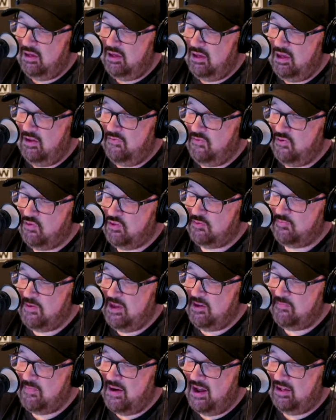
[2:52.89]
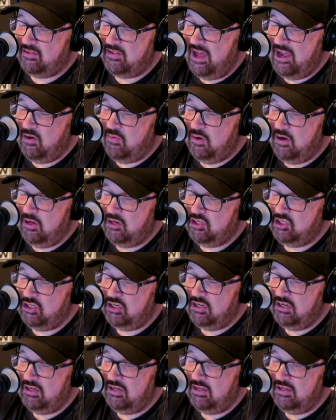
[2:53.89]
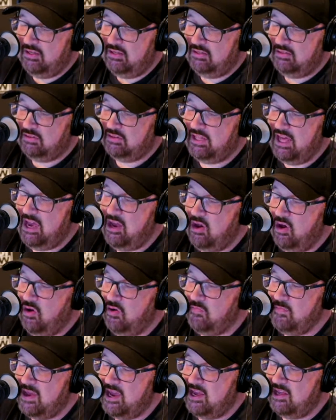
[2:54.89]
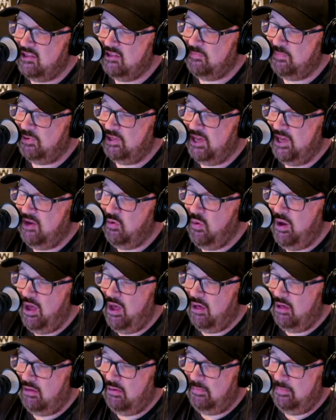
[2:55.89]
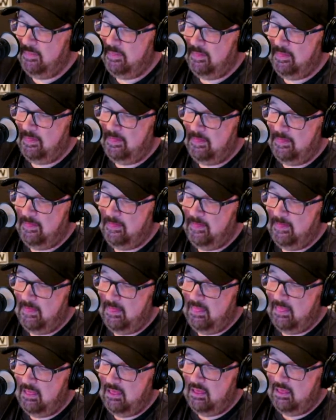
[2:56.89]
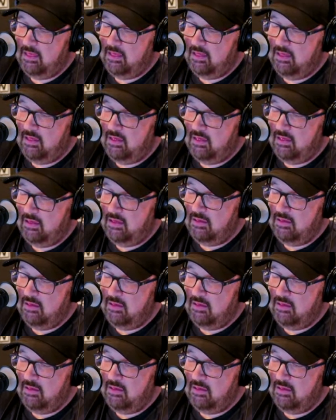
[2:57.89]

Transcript: If you speak my language, Lego means play well. Menace.